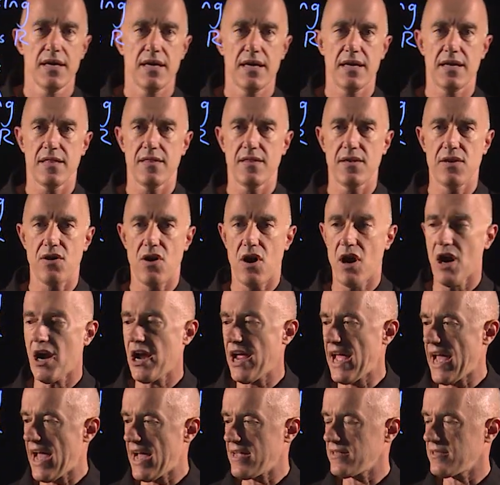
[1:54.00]
in the r
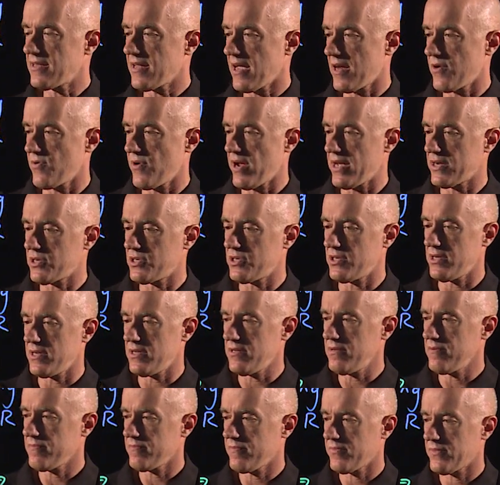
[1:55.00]
hat
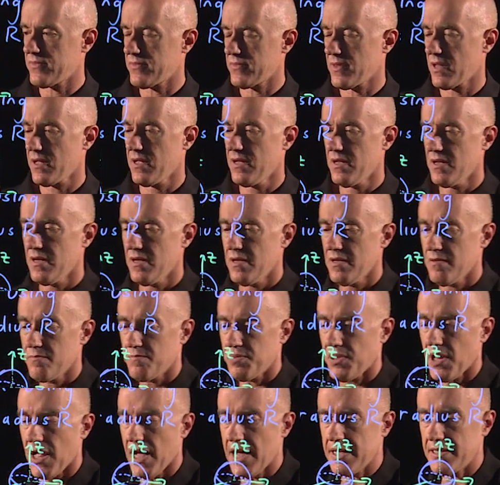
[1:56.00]
direction,
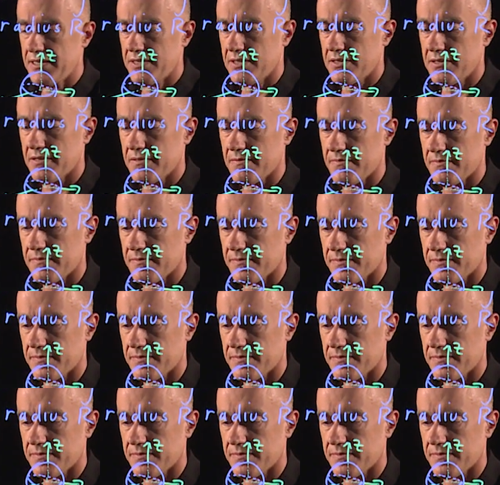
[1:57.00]
plus